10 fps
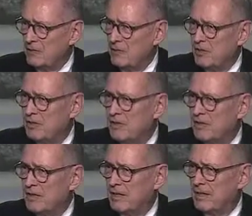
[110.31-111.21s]
good
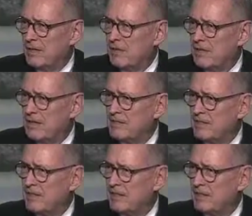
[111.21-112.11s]
entrees
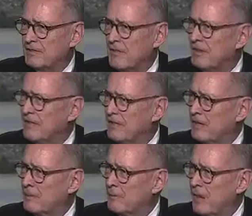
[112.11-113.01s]
into solving the
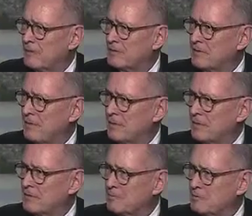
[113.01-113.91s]
other problems of
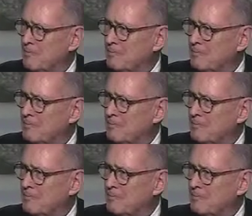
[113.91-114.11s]
government as well.